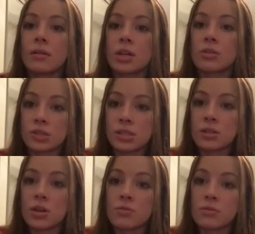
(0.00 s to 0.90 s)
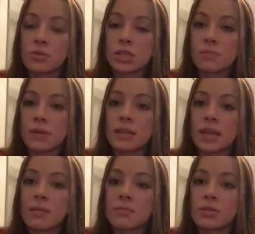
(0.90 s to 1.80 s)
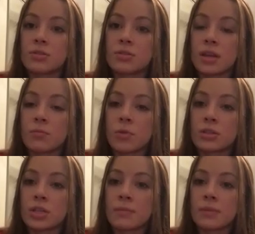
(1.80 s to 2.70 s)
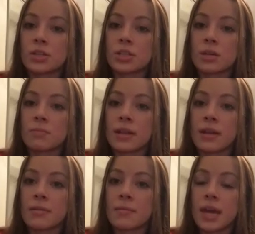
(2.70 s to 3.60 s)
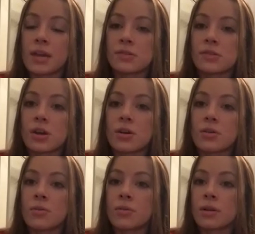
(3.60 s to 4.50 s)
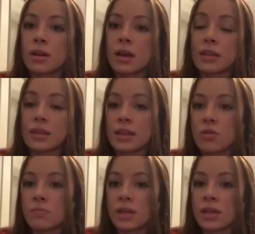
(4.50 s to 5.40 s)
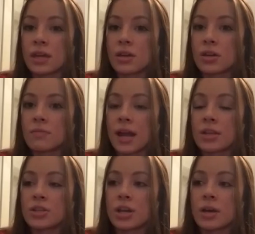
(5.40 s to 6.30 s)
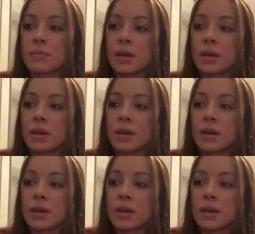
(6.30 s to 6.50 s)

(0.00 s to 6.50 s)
You know, she's a big name in one championship in MMA. So I think that would be like a good matchup.